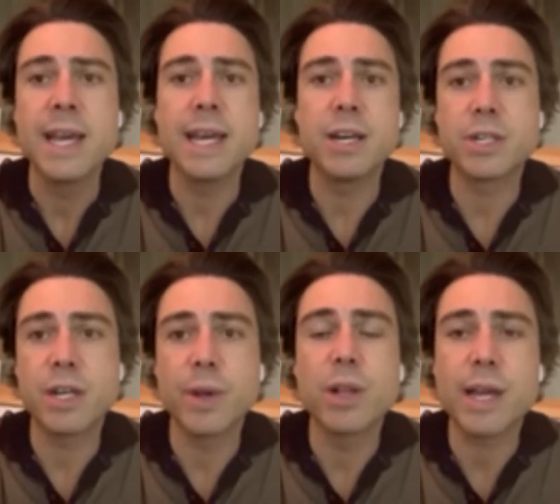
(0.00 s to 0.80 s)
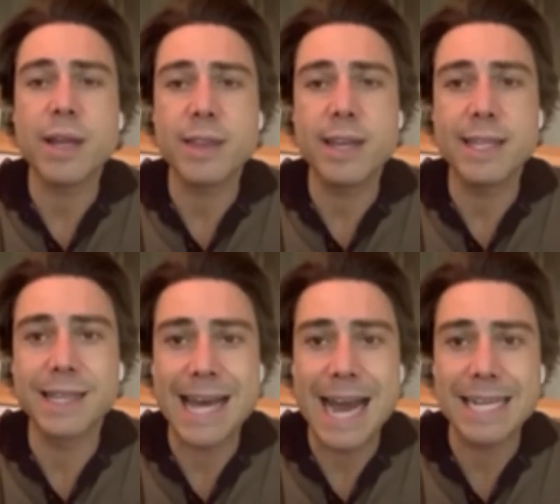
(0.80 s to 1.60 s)
Interesting, we look at the
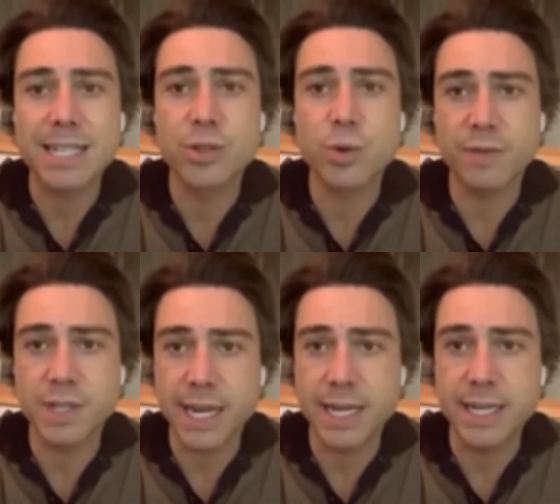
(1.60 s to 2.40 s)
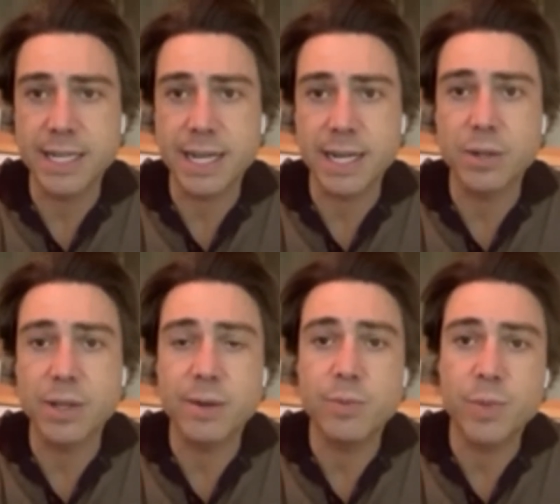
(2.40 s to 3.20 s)
last sort of tightening cycle
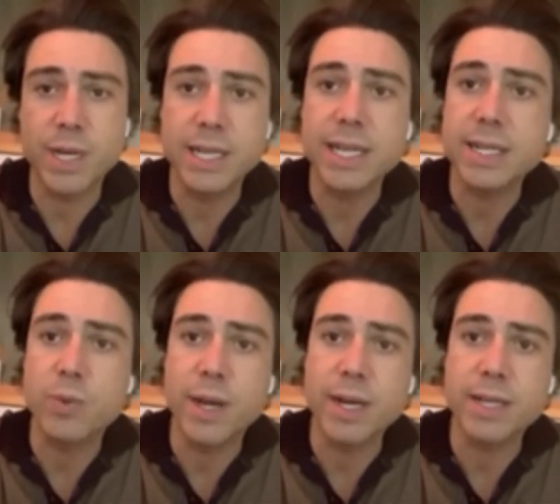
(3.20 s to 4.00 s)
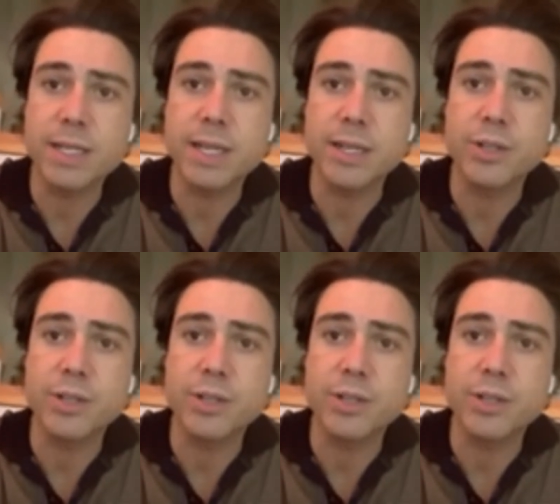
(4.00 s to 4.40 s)
that we did witness in